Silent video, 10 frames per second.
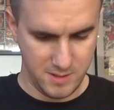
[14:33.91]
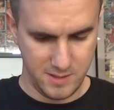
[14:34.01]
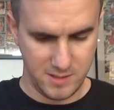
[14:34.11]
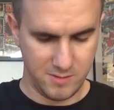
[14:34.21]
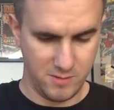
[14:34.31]

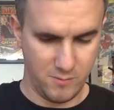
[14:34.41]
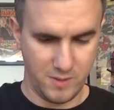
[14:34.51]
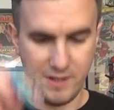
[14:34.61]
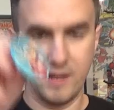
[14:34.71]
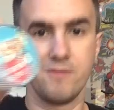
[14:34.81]
So we've got
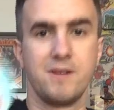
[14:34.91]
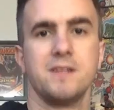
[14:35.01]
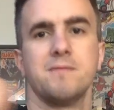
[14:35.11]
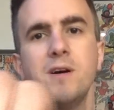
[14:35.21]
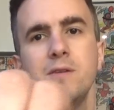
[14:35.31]
one there of
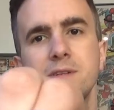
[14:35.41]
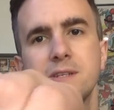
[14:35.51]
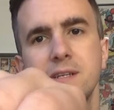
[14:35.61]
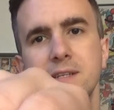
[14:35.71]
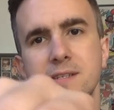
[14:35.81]
Gizmo. It
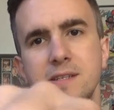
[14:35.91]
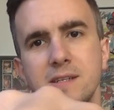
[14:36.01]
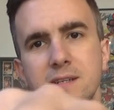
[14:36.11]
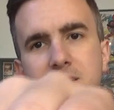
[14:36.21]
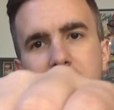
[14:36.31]

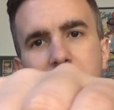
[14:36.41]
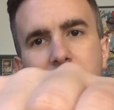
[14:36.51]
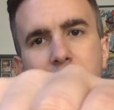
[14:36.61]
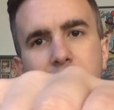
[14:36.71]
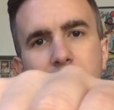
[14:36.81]
says
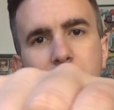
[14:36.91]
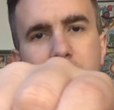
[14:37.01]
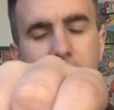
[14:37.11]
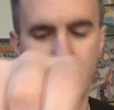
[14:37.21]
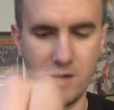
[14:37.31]
"Love you" with
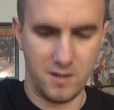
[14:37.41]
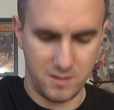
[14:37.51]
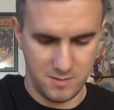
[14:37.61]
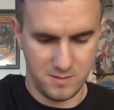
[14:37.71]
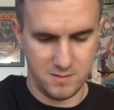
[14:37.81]
a heart.